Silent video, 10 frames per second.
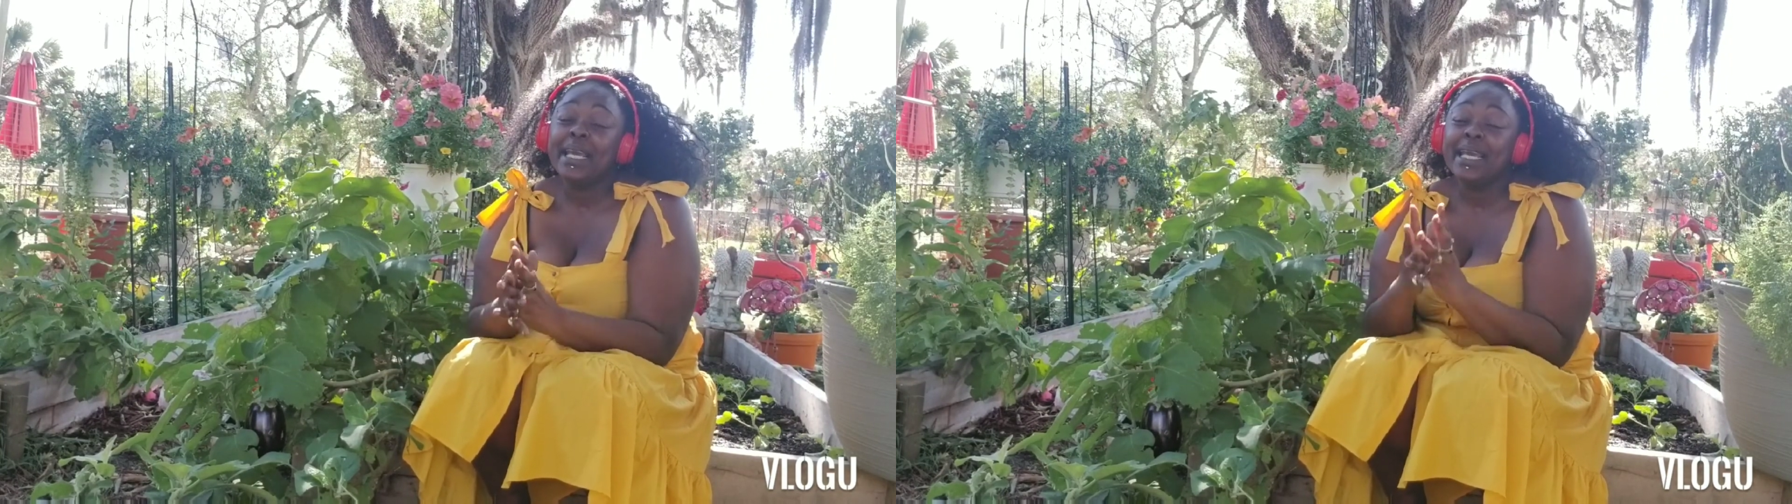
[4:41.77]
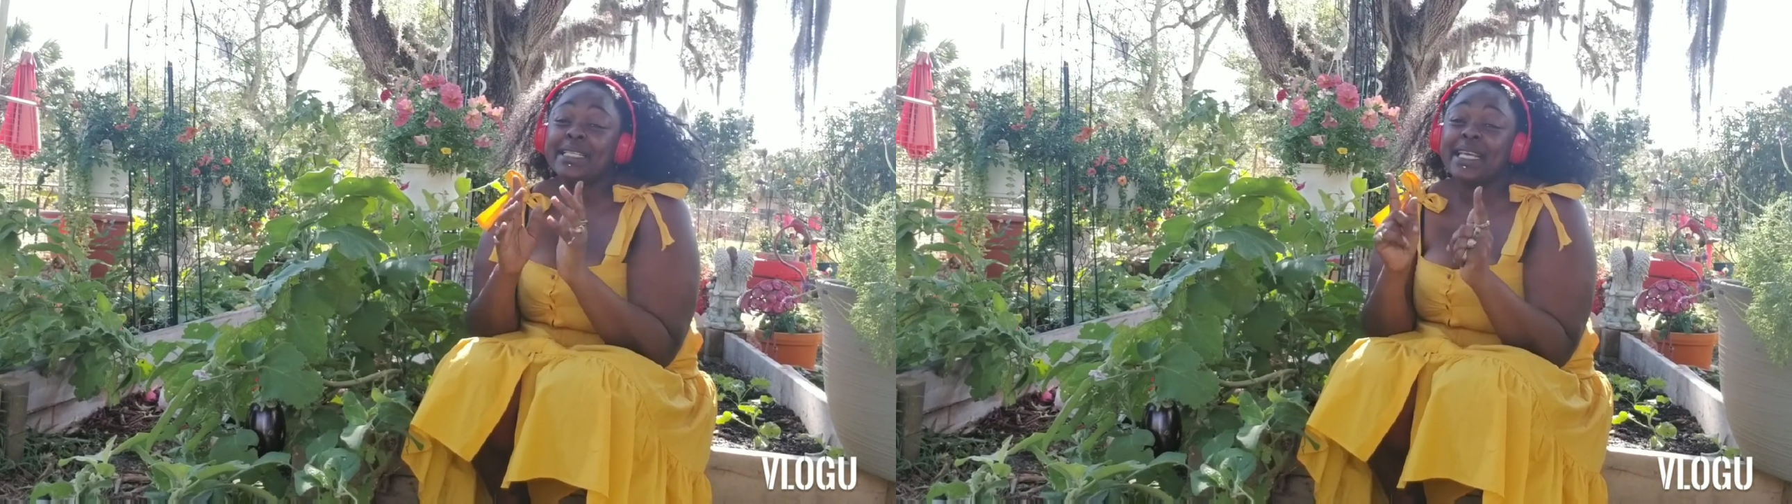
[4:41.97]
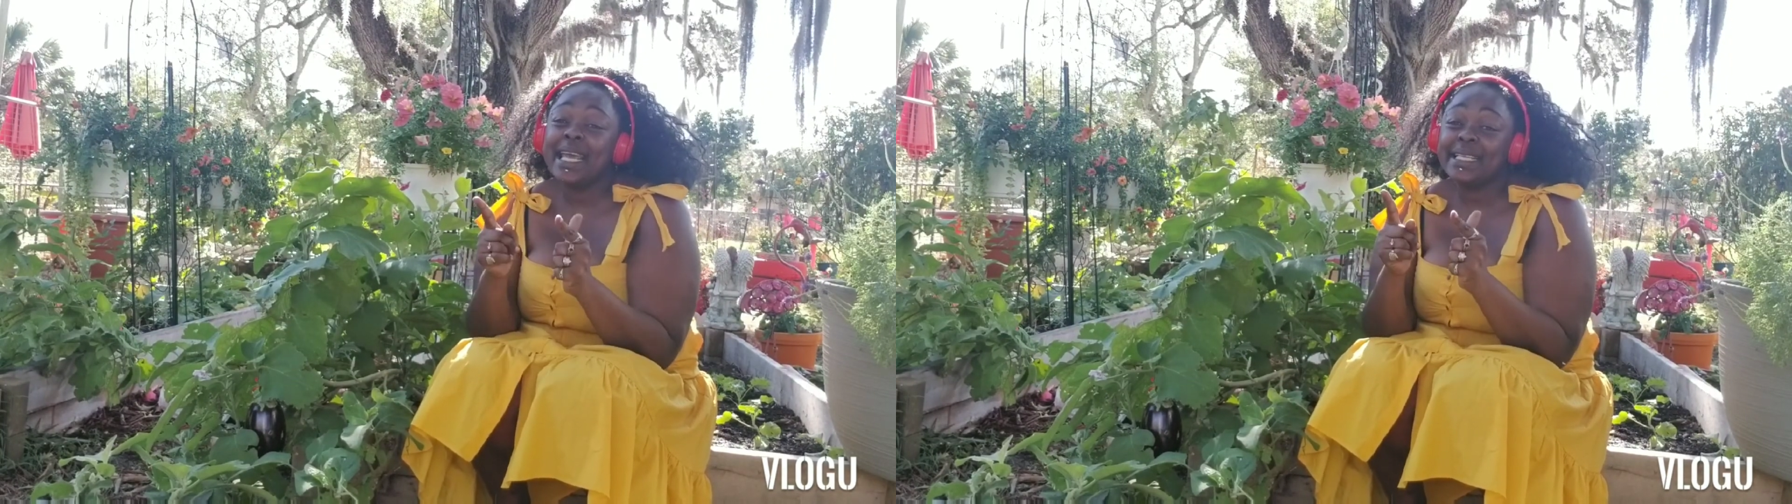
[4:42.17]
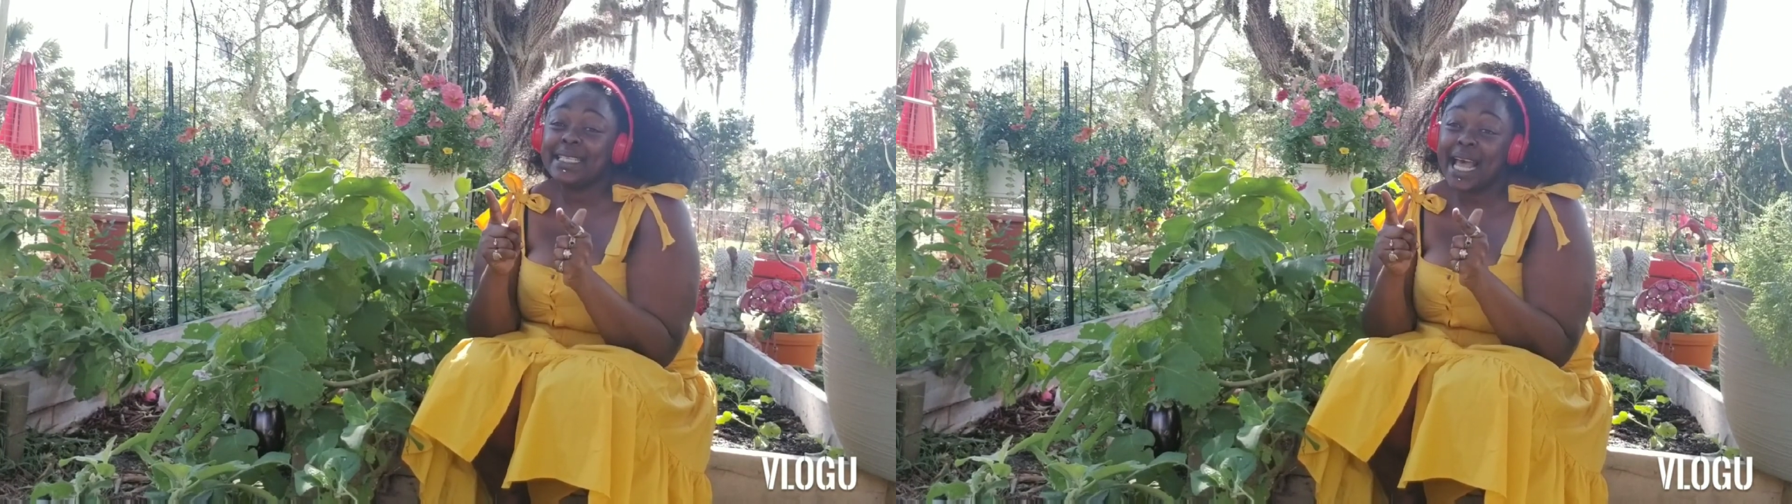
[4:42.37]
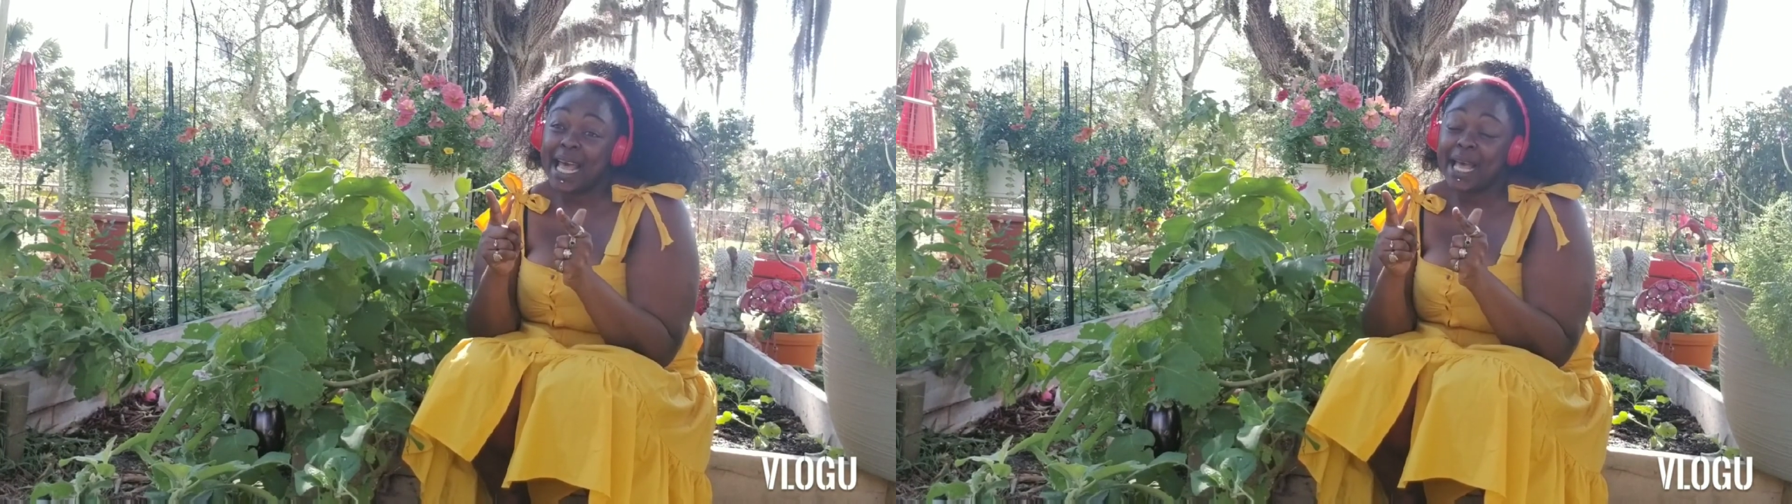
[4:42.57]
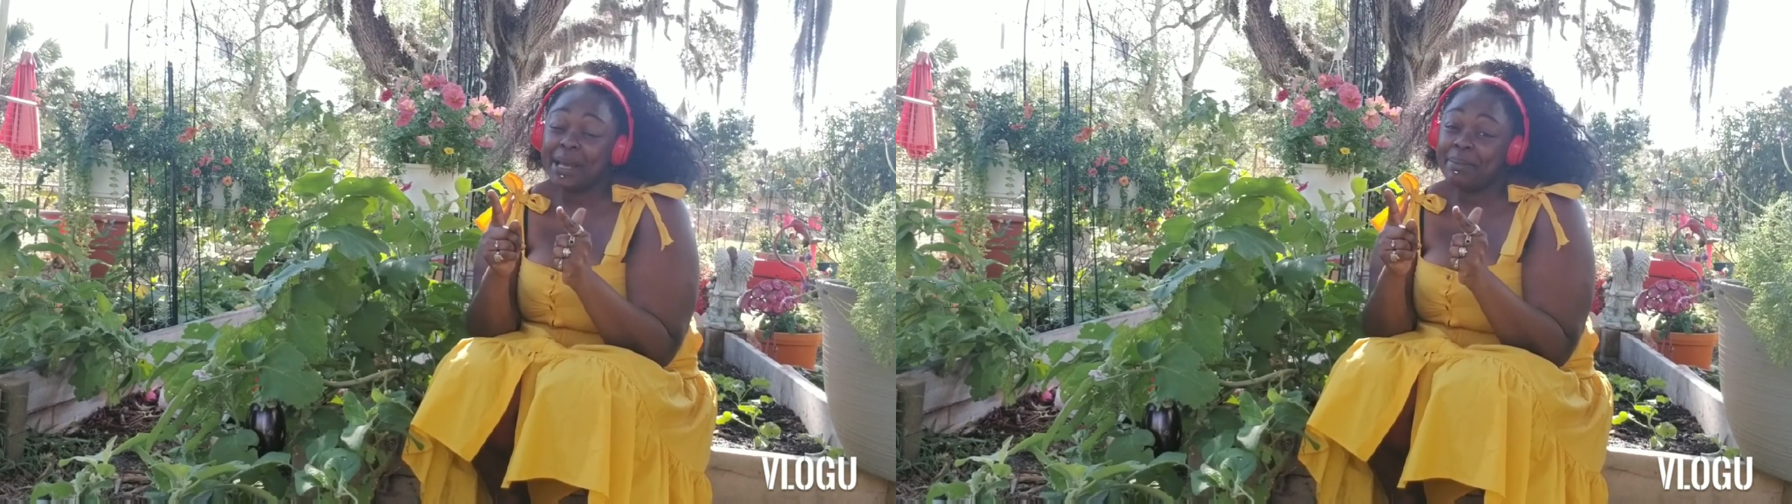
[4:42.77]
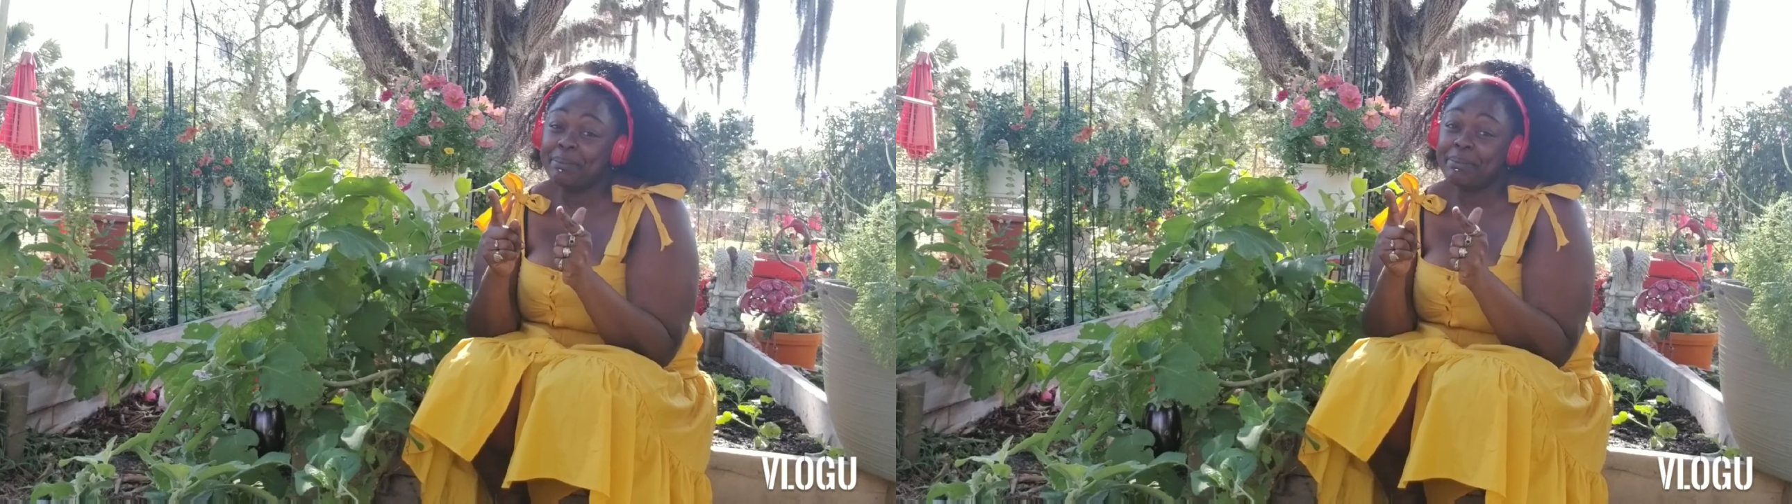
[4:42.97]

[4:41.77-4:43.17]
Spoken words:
It takes time,